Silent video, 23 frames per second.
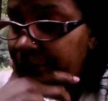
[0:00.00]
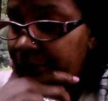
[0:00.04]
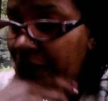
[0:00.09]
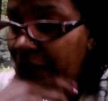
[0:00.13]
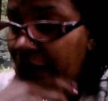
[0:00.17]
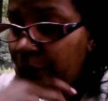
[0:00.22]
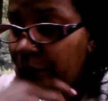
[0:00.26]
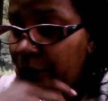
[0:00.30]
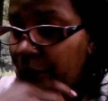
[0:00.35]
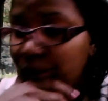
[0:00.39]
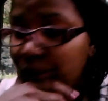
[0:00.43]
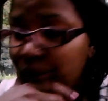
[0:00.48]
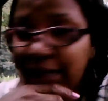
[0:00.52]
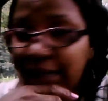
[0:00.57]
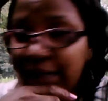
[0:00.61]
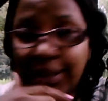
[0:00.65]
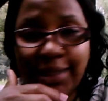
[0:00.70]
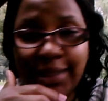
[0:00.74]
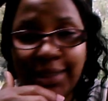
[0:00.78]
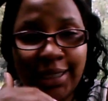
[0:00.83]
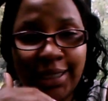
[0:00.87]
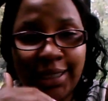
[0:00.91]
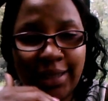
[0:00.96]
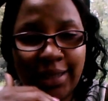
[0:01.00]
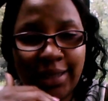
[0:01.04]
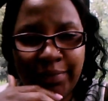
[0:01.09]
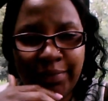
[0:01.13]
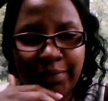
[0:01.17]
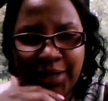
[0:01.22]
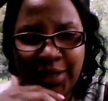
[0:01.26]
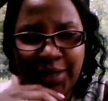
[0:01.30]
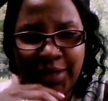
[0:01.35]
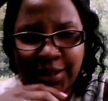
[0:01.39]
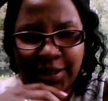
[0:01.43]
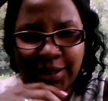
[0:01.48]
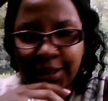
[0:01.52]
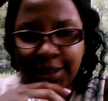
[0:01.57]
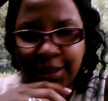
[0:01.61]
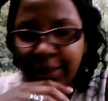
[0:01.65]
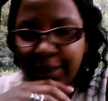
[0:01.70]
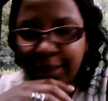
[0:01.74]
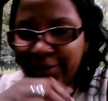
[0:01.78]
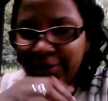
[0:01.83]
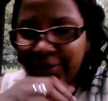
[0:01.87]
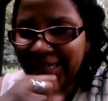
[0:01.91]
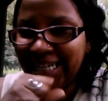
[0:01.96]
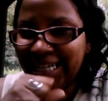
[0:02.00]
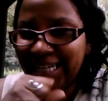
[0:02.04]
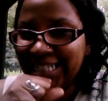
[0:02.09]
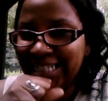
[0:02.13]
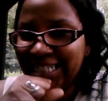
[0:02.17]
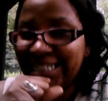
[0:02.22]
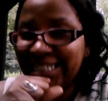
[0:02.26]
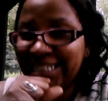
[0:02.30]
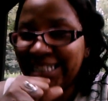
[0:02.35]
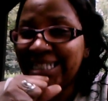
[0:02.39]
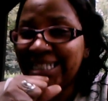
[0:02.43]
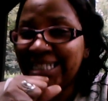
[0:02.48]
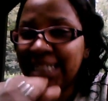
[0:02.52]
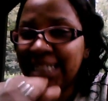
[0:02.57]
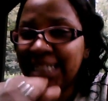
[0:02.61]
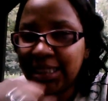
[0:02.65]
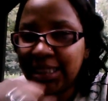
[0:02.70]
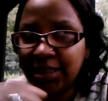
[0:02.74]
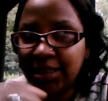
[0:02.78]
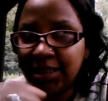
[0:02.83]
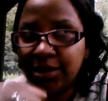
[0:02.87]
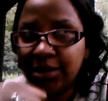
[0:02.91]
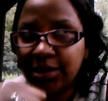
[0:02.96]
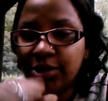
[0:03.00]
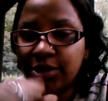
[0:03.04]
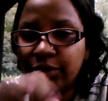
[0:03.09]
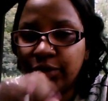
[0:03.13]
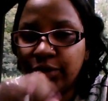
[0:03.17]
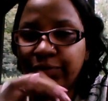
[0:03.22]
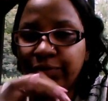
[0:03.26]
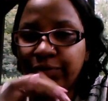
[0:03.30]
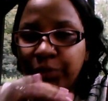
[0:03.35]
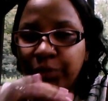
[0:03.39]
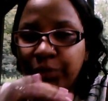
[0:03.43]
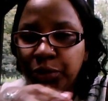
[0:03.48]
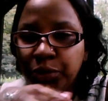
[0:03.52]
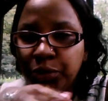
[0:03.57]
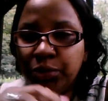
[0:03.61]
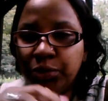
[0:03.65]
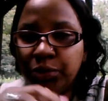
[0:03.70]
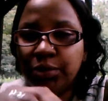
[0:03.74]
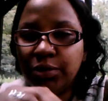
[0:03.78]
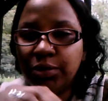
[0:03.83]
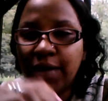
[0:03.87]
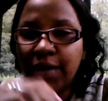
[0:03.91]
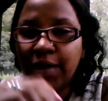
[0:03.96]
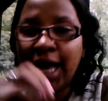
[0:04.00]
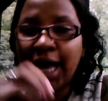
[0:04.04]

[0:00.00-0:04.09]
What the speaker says: I would not say that I'm necessarily addicted to food.